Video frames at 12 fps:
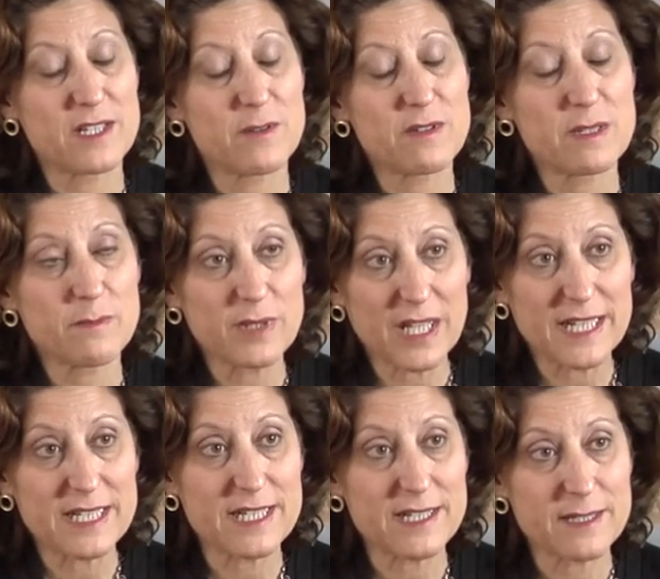So it was a
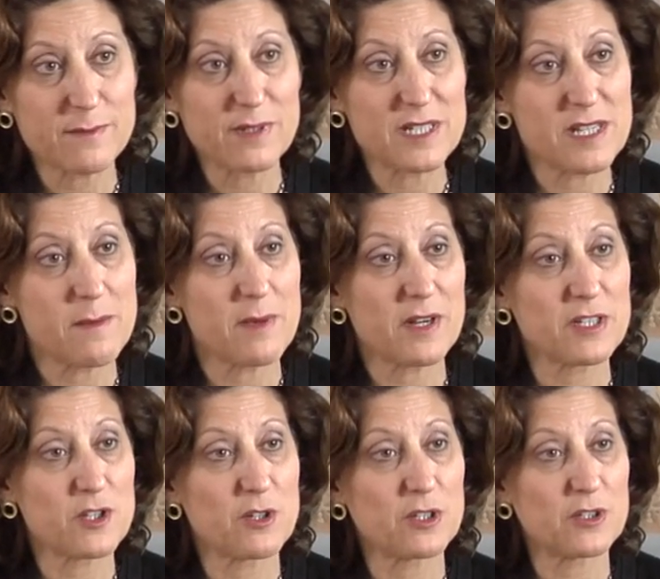blinded
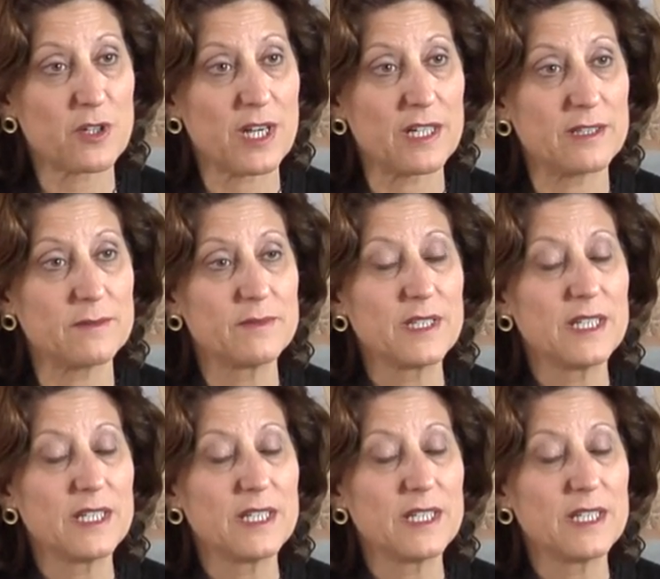placebo-controlled trial.